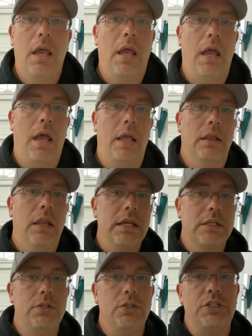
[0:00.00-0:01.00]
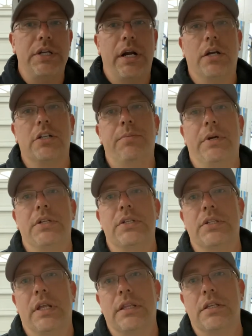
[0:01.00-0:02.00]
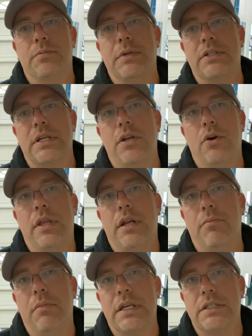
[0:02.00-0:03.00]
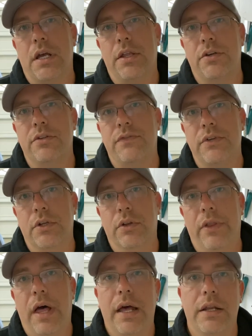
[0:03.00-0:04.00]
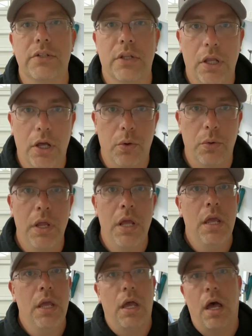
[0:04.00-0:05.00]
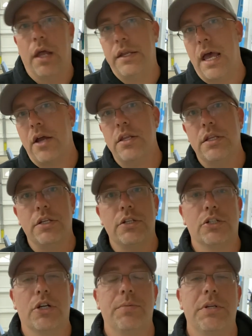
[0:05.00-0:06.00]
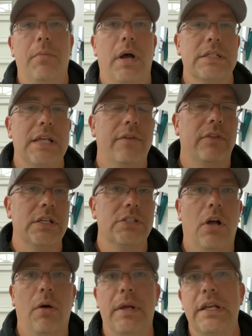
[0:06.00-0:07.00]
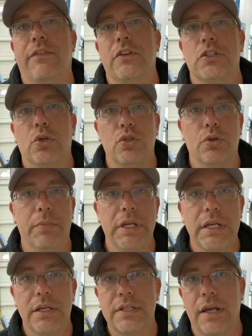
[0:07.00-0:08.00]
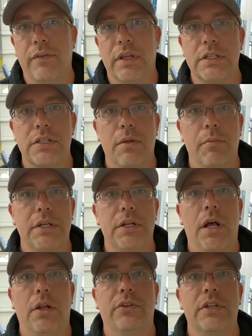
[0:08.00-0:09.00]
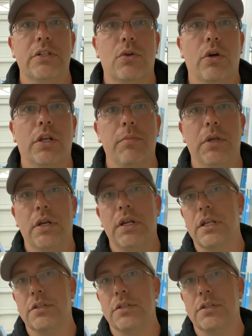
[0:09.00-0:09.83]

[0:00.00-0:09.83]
I like to share experiences like this because I know that it makes others feel not as alone. Down in the description box, I have links to all my different social medias. I have links to the mental health Discord community.